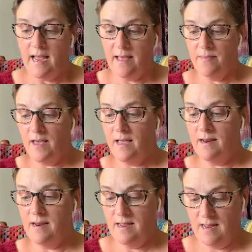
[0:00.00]
And
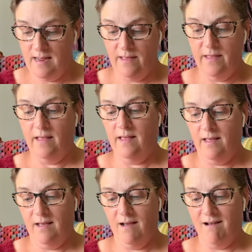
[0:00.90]
then,
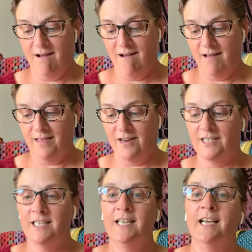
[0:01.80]
ah, there
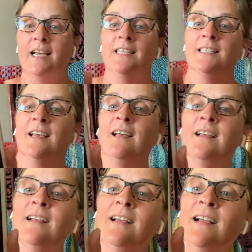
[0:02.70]
she is.
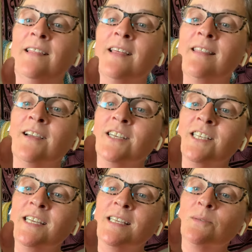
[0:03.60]
And then there
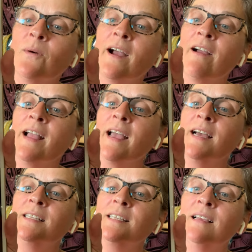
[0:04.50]
she is wearing
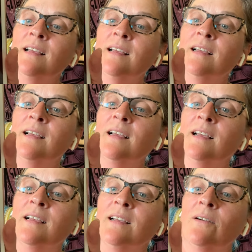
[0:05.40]
it.
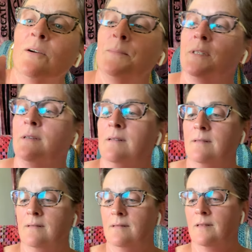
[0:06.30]
Oops,
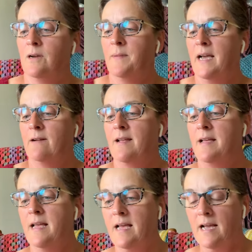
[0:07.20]
low battery.
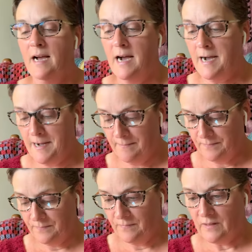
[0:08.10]

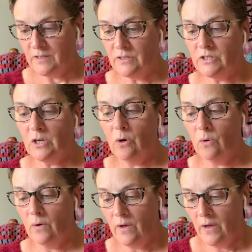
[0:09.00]
Um,
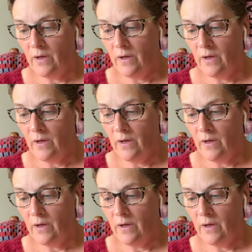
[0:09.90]
so